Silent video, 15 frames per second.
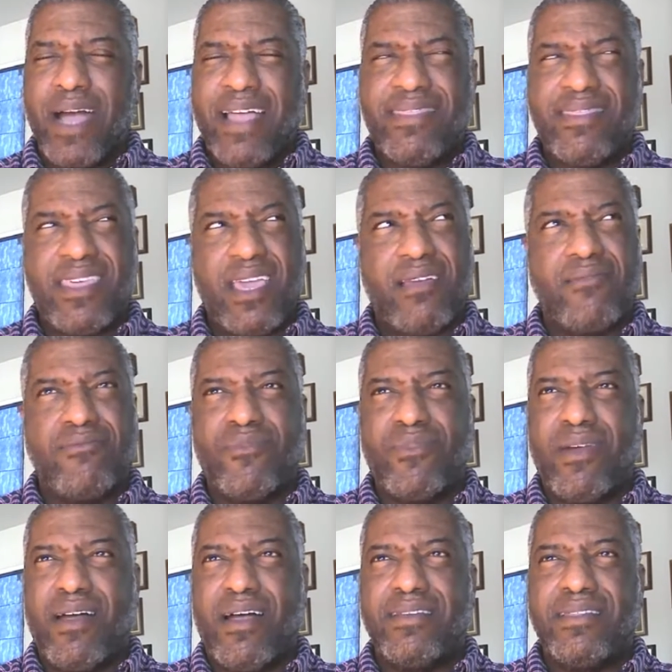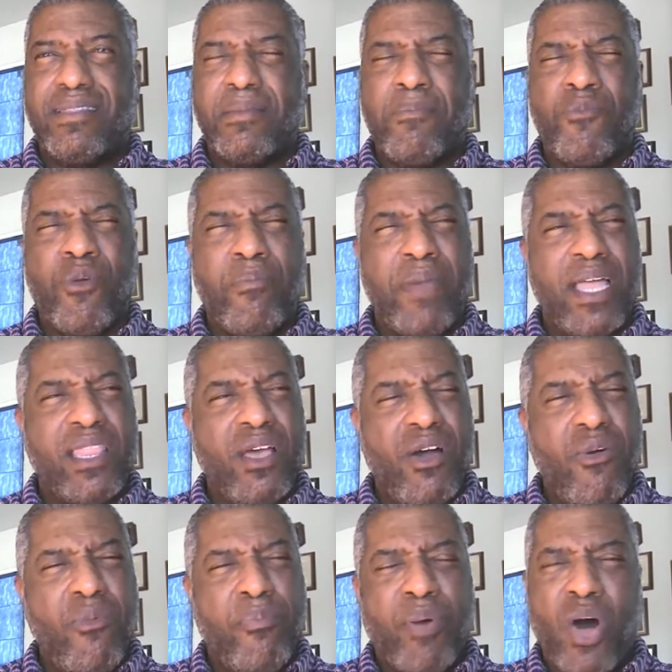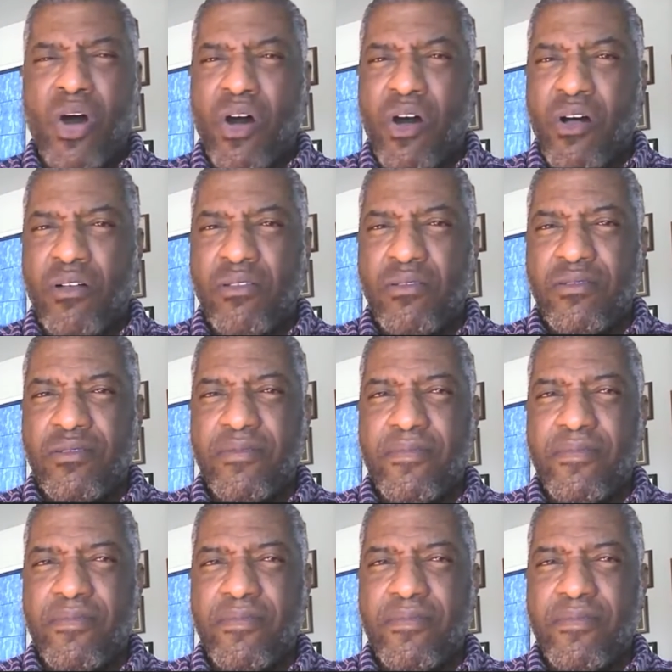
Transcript: I think LaMelo Ball,